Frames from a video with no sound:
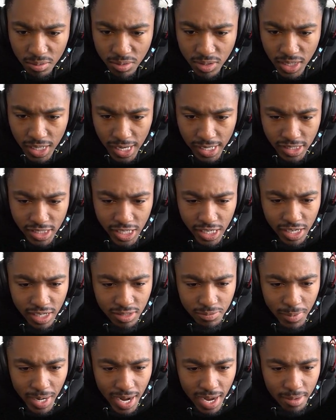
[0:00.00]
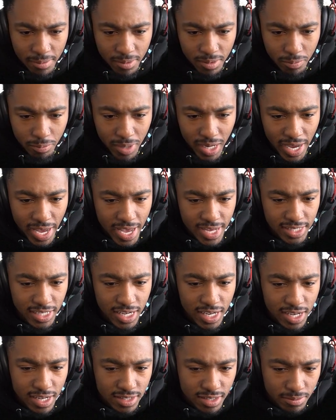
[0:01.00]
I got chickens behind me, big ass
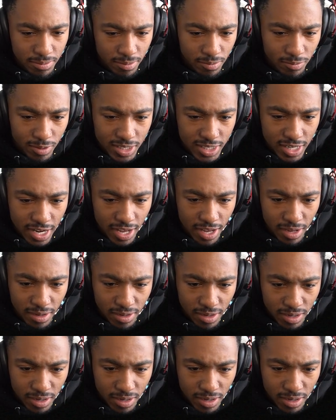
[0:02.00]
hens. What is that?